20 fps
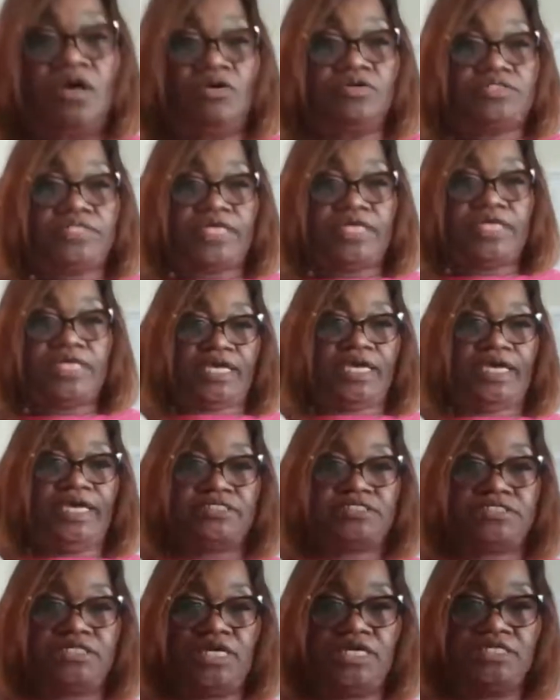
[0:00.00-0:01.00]
go take the
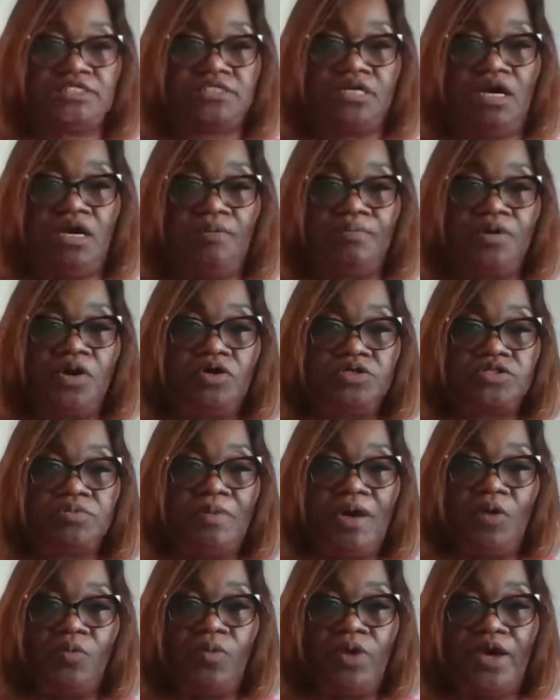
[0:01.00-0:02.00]
ACE test. Go
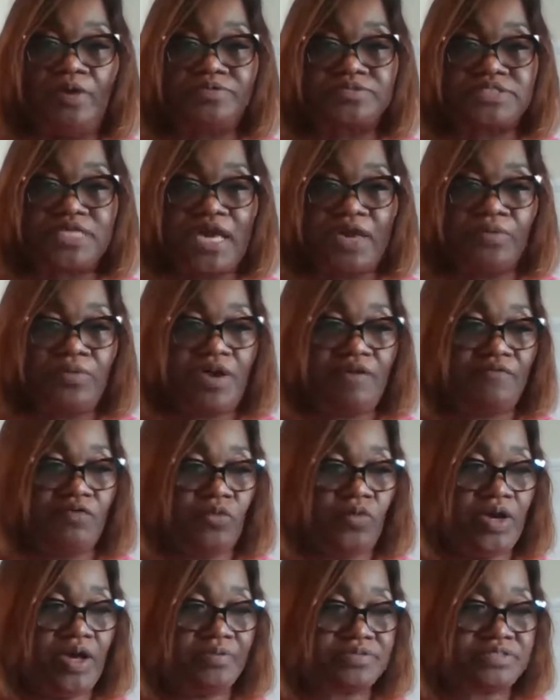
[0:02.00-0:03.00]
to my website. We
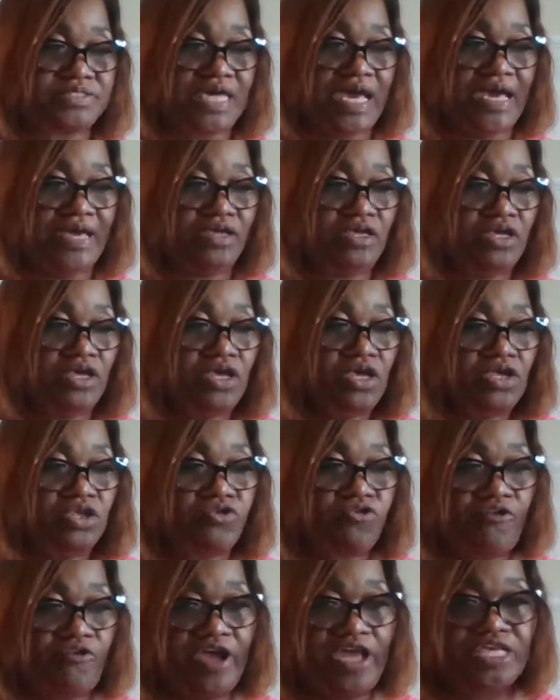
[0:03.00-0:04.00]
have a website,
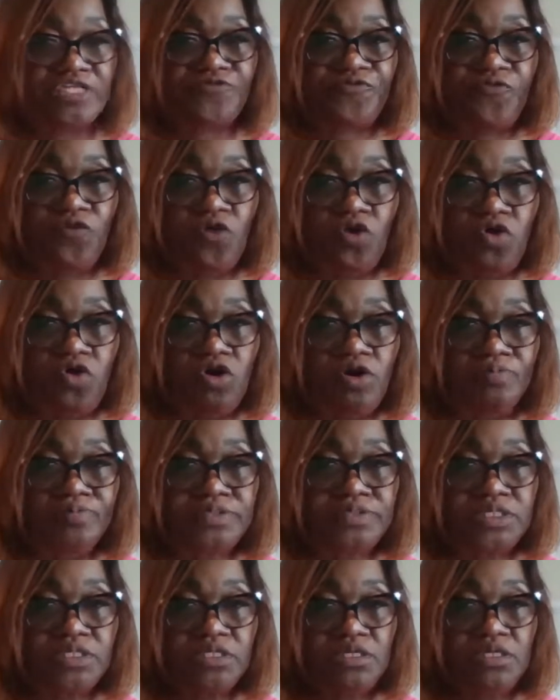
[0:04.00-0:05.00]

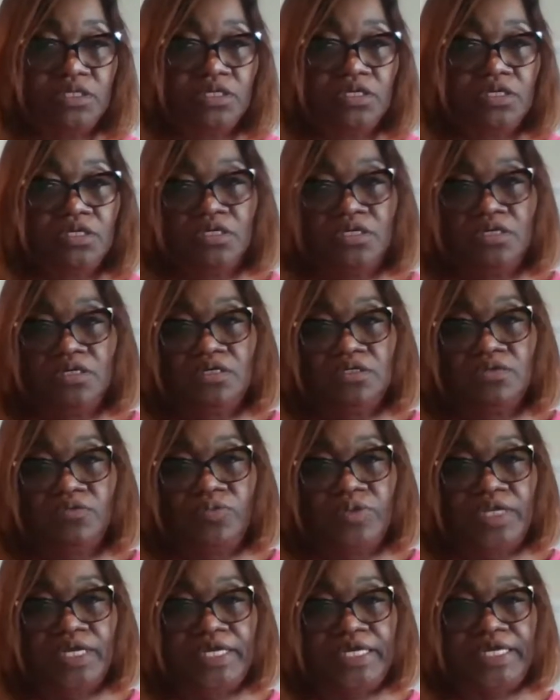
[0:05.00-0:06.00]
transformed
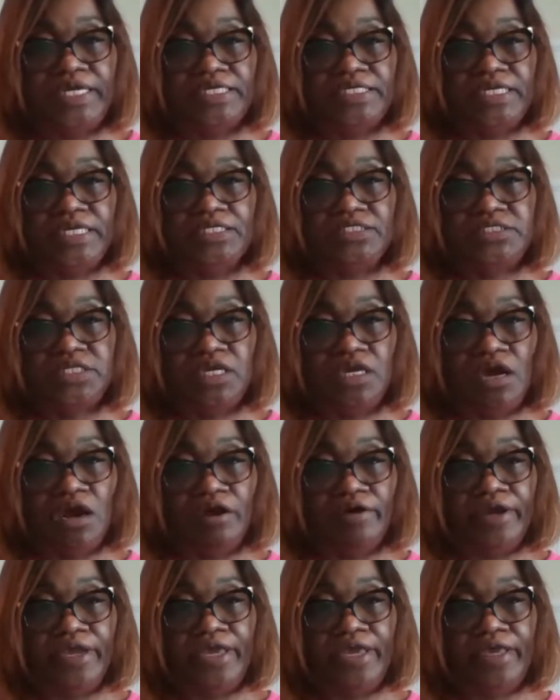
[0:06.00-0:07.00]
with ED,
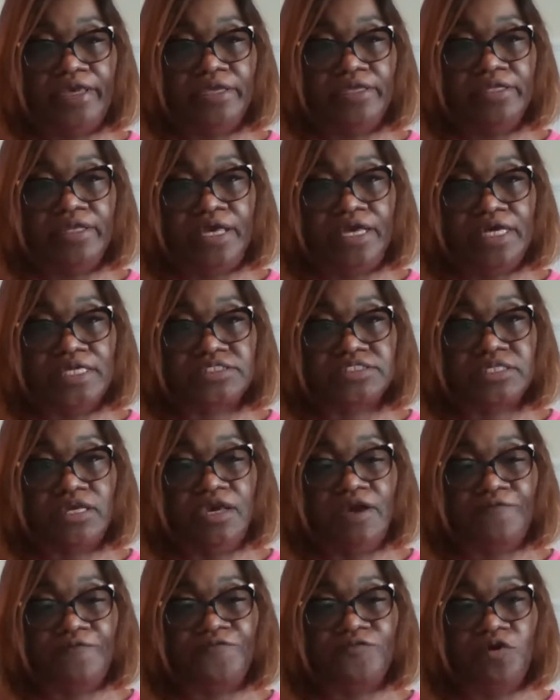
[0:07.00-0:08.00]

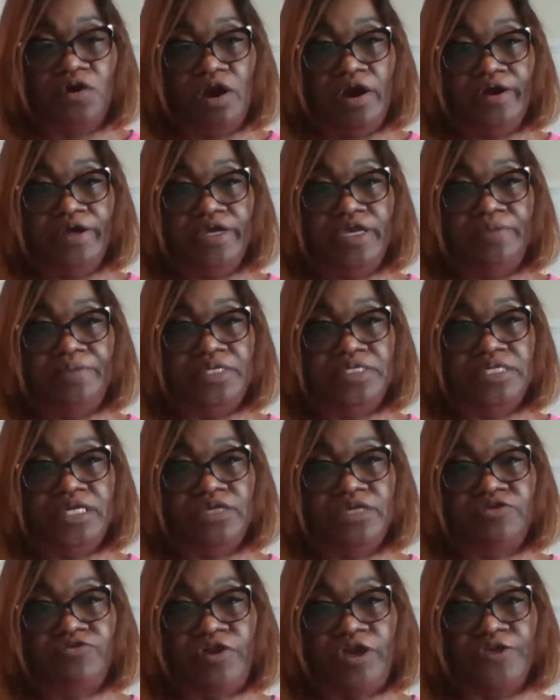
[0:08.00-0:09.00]

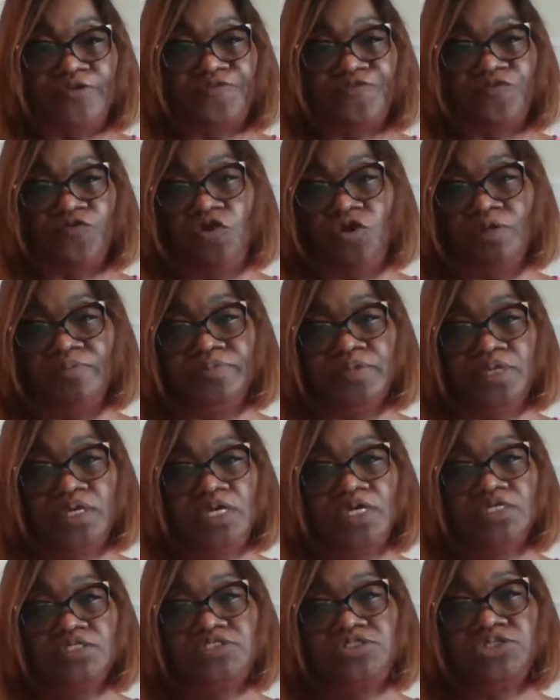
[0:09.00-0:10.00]
TRANSFORMED, transform
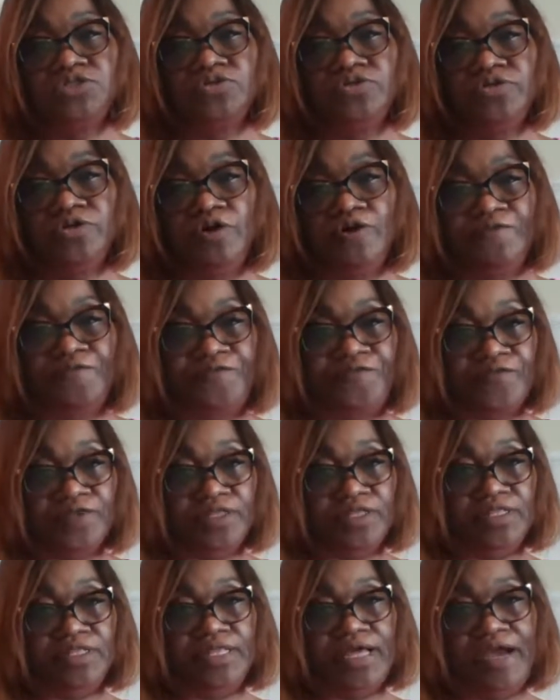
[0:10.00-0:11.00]
to your
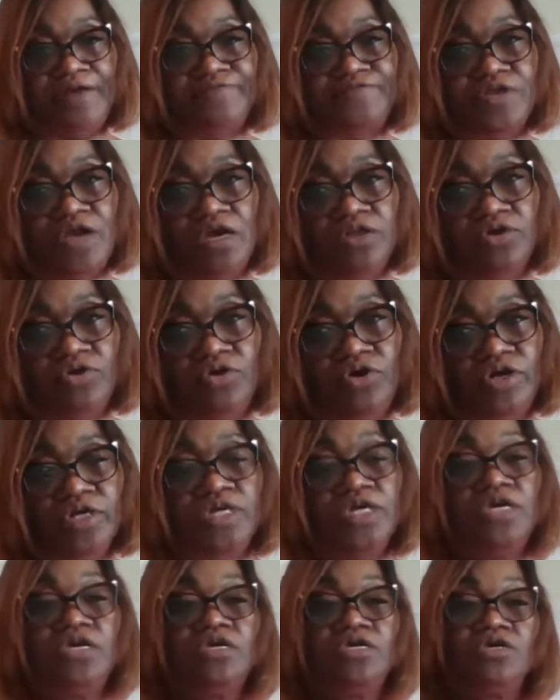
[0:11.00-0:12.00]

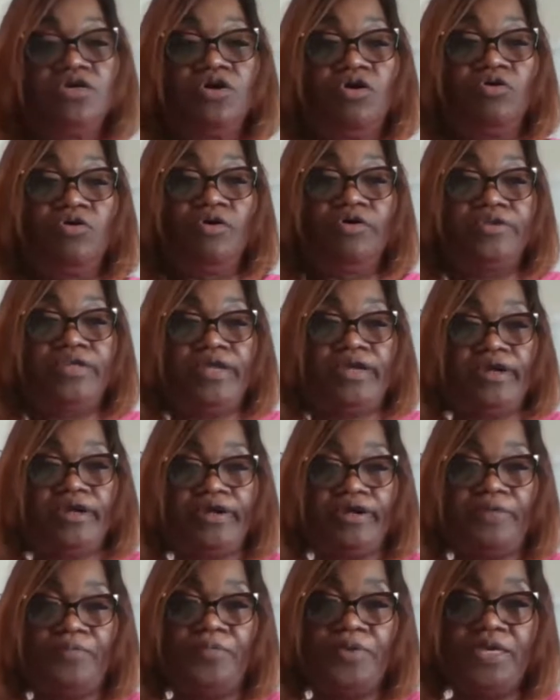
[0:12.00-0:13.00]
fullerlife.org. Go on
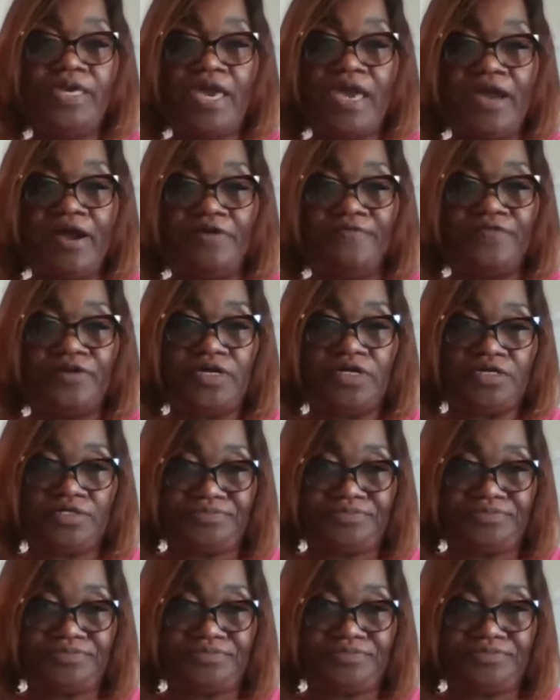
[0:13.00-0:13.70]
there, and we have